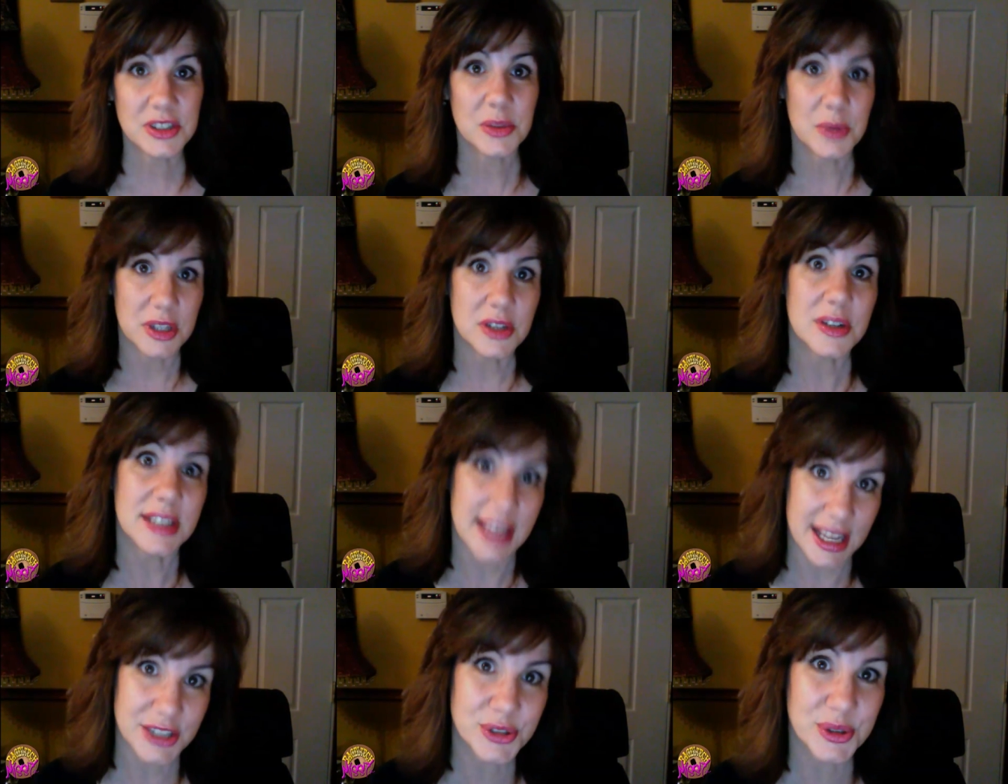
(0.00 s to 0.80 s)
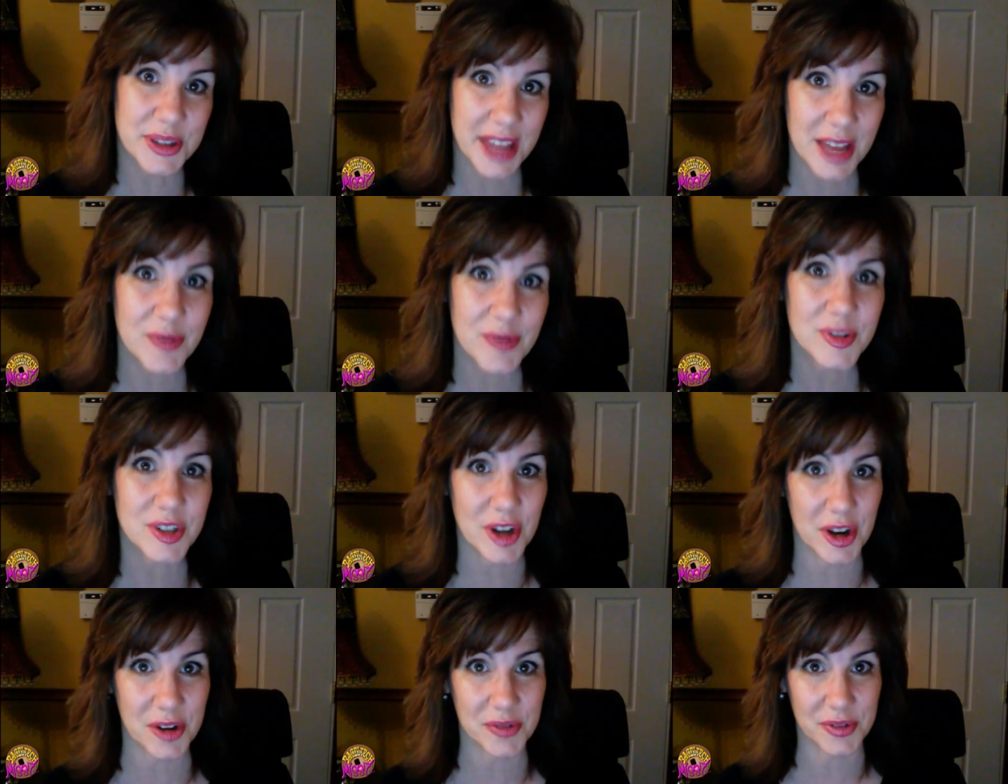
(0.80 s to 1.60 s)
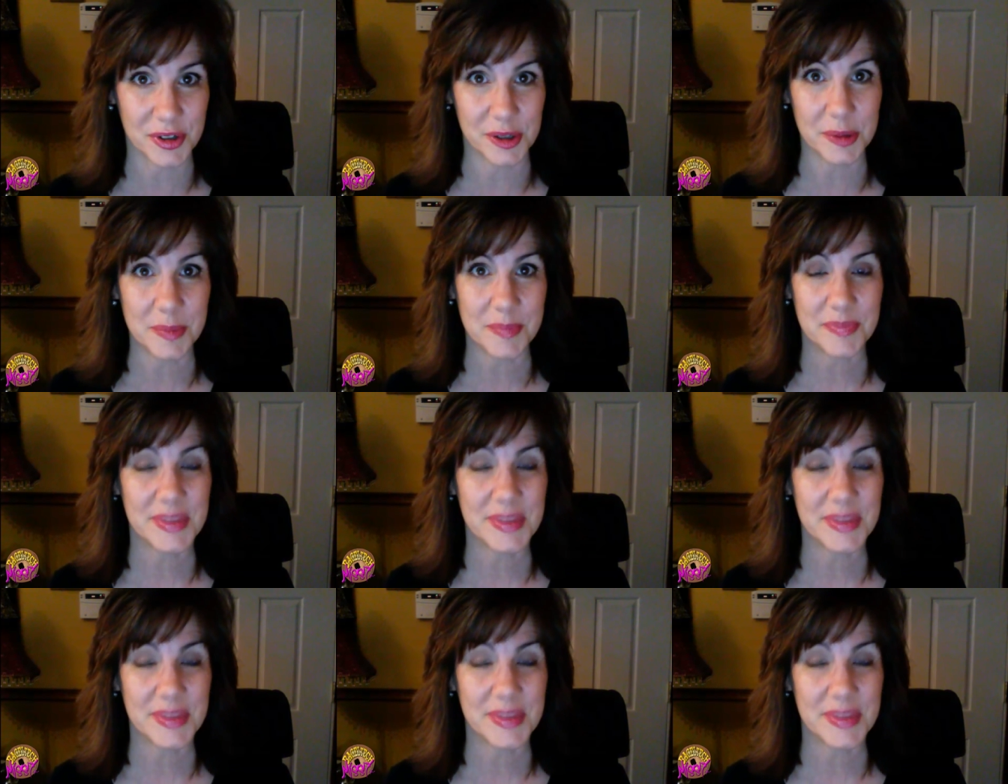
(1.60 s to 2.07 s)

when you're a natural light photographer,